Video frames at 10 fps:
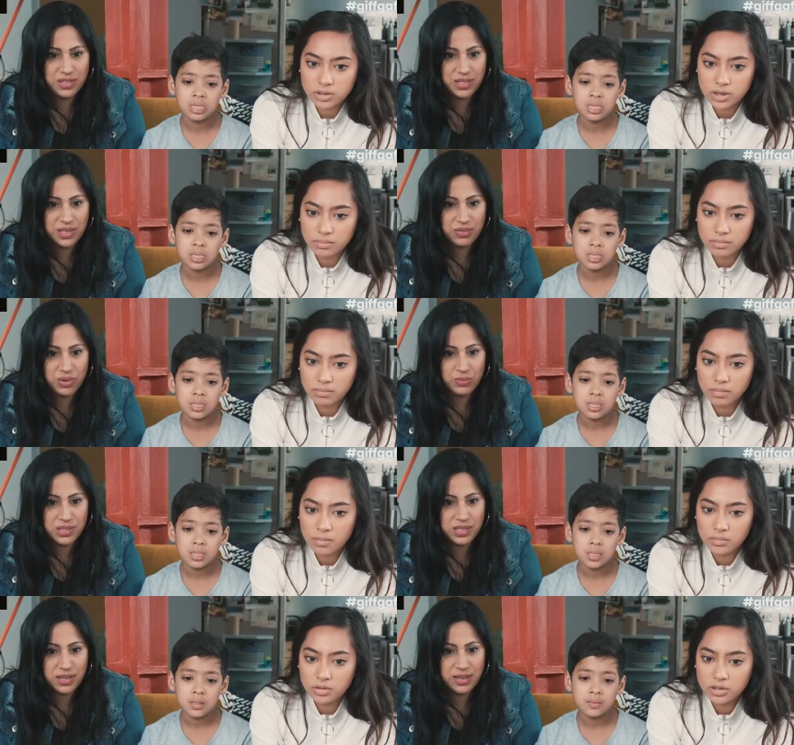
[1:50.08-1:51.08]
Speaker 1: Chicken drumstick.
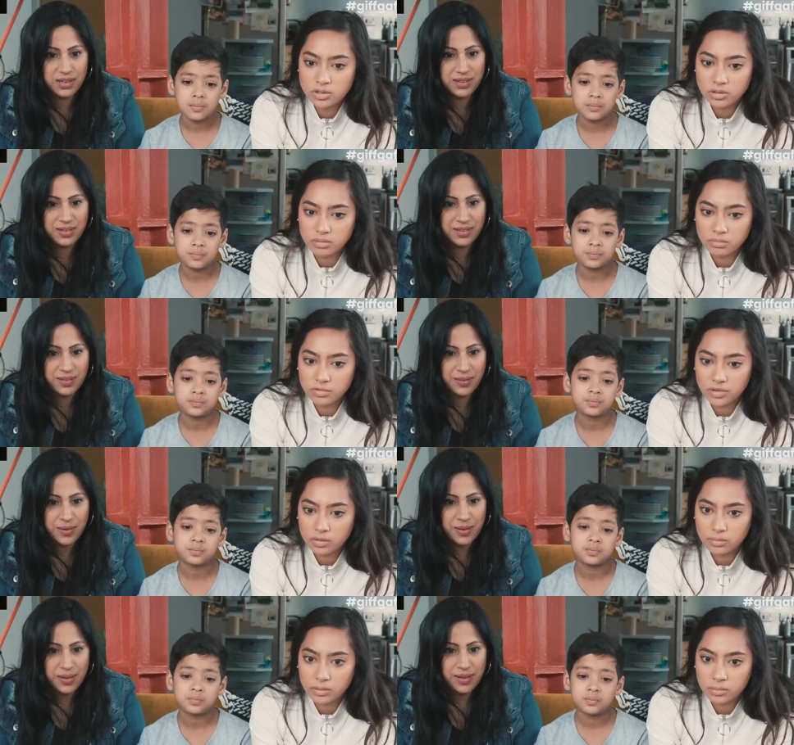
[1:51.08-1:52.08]
Mum, you need to move out
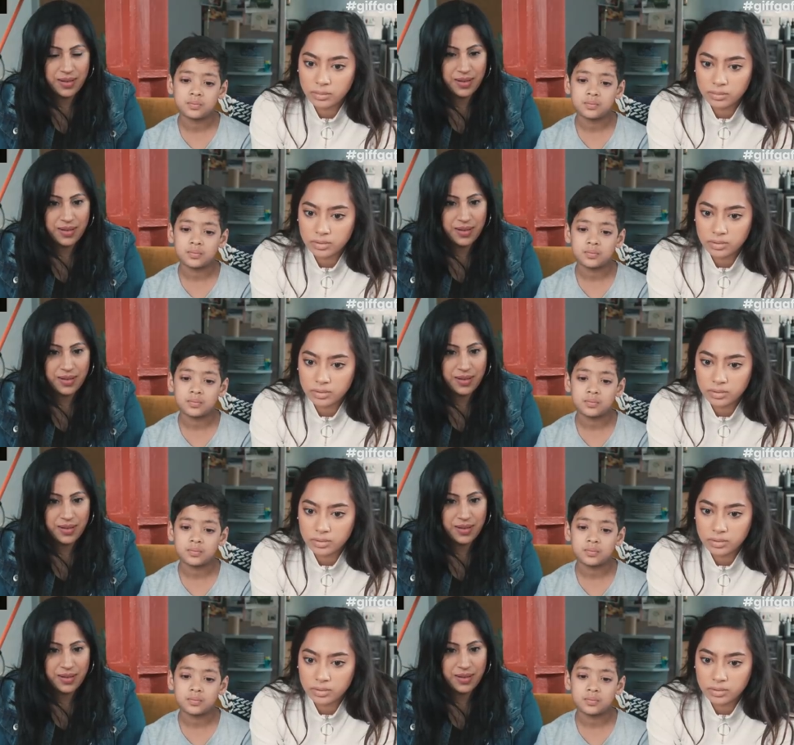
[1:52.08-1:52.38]
of my way,